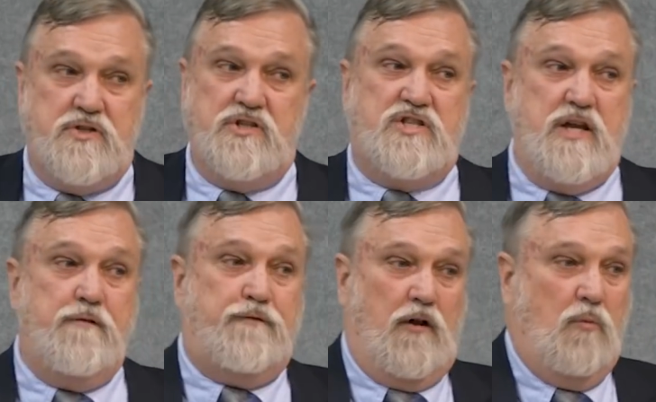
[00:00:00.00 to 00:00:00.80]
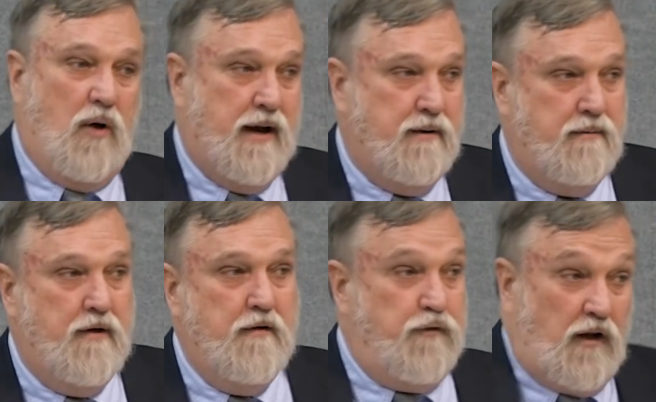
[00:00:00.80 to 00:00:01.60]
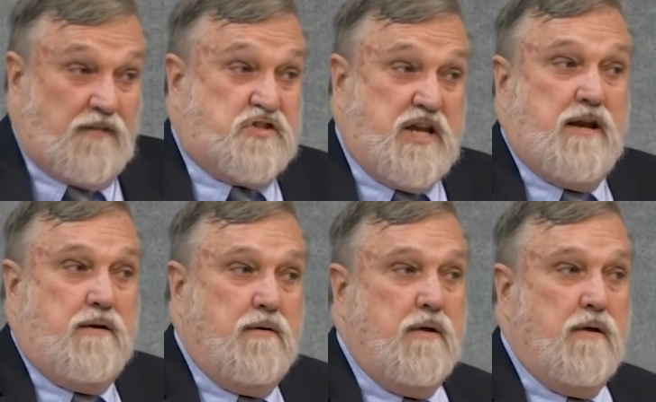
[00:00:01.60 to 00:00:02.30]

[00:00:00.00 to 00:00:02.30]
the sinful one, full of sin.